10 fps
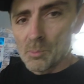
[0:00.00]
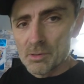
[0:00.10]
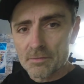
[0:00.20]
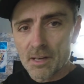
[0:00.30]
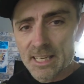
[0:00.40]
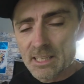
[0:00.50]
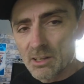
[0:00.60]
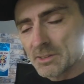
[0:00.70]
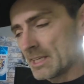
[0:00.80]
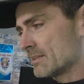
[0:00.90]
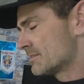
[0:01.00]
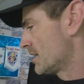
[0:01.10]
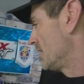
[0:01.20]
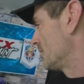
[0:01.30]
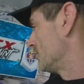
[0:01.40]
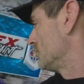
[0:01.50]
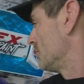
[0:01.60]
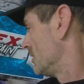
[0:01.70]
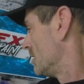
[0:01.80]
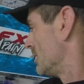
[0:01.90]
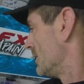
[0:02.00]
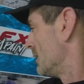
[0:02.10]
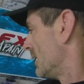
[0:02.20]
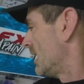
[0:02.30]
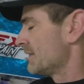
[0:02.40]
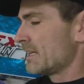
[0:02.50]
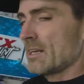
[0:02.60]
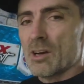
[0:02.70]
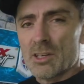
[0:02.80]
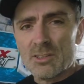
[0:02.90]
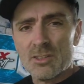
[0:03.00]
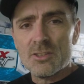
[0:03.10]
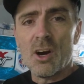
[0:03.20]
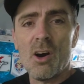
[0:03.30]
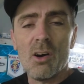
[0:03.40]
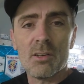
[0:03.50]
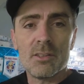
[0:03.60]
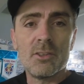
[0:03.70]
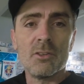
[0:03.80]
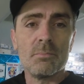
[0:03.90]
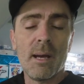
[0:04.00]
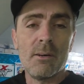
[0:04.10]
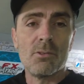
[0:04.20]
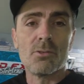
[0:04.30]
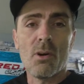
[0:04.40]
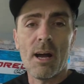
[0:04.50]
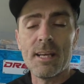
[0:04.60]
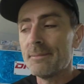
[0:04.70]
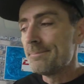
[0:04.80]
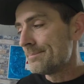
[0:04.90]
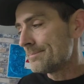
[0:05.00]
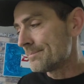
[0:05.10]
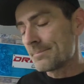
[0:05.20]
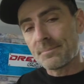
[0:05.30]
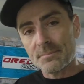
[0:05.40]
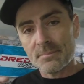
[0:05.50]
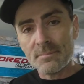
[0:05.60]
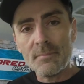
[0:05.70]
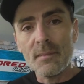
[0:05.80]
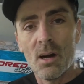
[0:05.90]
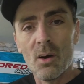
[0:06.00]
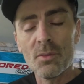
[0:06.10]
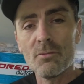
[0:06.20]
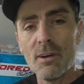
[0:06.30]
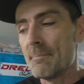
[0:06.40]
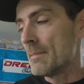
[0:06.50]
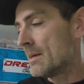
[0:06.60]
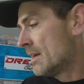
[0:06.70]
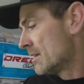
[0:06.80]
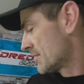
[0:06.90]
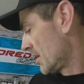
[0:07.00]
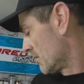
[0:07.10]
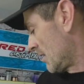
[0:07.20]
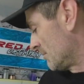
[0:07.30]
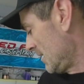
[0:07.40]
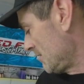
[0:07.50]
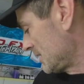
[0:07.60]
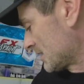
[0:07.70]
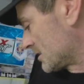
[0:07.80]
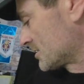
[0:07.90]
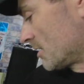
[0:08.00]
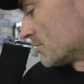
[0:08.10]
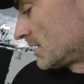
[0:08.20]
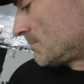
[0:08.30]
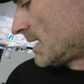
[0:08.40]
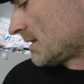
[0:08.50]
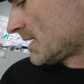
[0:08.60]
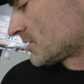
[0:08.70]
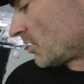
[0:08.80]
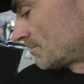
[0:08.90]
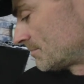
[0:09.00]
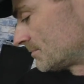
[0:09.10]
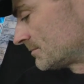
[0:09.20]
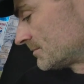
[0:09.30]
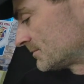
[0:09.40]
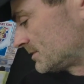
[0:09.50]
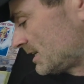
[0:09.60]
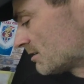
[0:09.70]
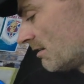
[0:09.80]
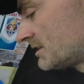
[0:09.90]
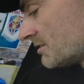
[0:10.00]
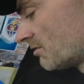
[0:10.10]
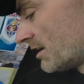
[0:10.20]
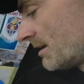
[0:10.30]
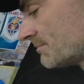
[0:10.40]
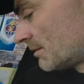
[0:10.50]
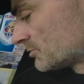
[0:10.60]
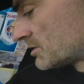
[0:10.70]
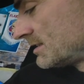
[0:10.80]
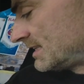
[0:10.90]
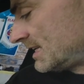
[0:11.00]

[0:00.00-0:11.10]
copper flake on the internal, and then like a dark gunmetal grey on the rim. So I'm leaving that to soak at the minute. That's got degreaser on it. I'm just